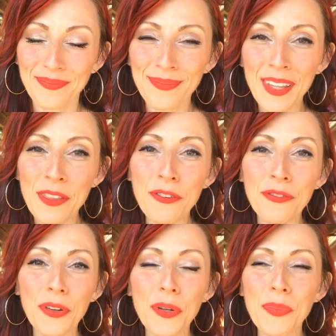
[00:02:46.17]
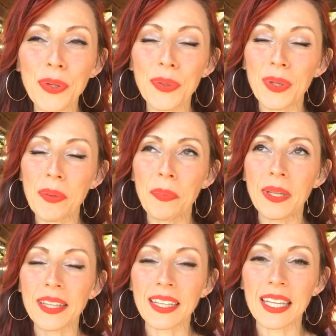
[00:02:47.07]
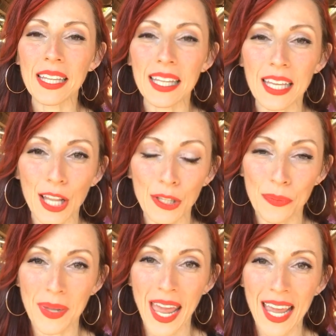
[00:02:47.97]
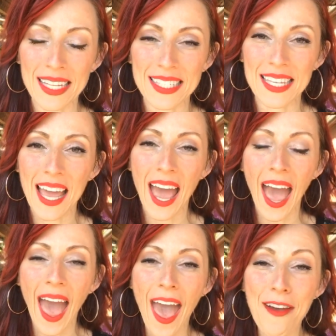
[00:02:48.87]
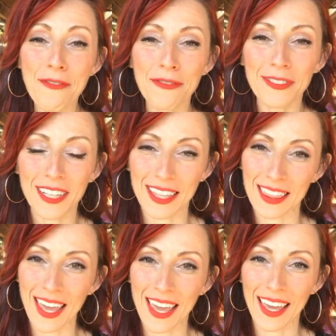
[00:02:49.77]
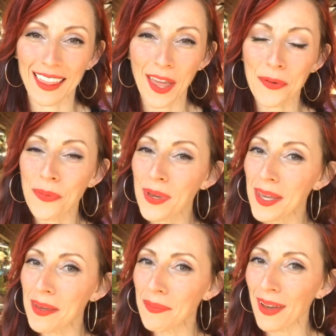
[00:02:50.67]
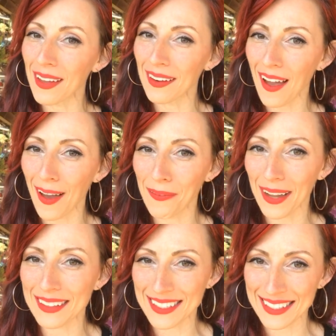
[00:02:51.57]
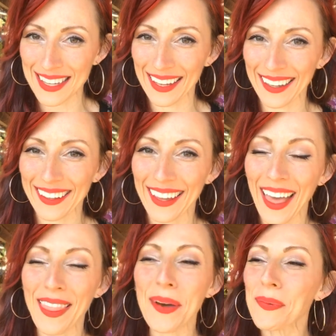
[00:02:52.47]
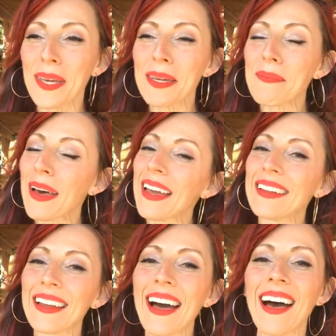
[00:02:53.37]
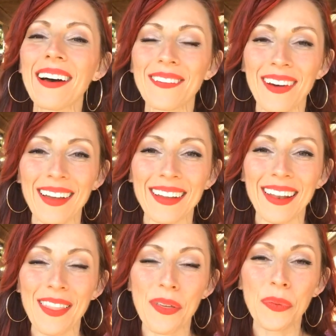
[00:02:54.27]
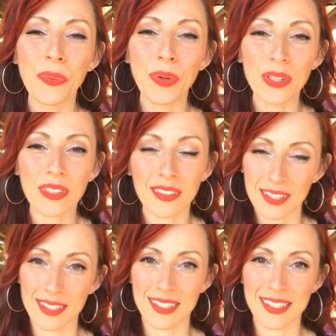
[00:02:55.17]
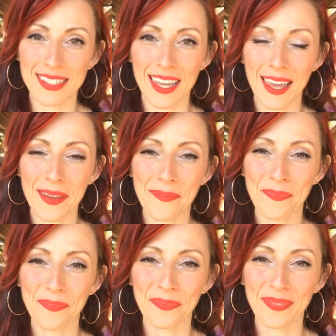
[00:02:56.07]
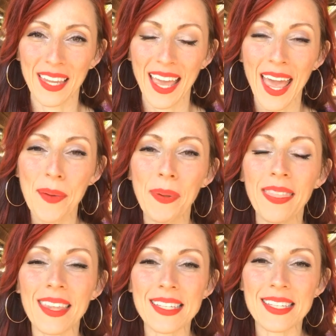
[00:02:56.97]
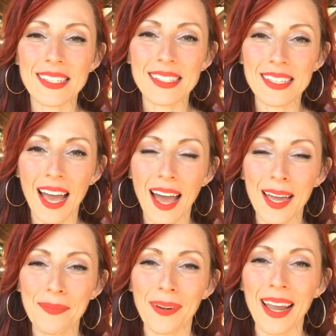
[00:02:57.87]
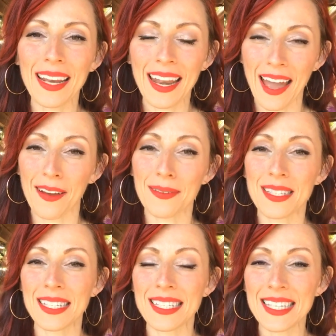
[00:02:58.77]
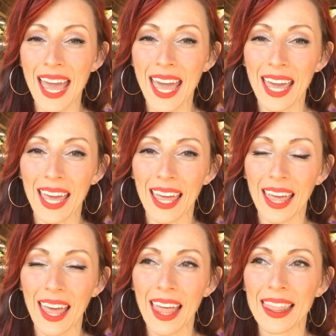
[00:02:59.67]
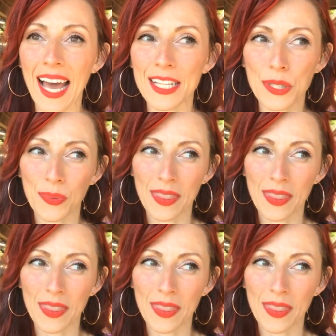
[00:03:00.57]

The full moon completely illuminates everything that we might not want to see, that we might not want the world to see. But this is a time right now, today. That's what the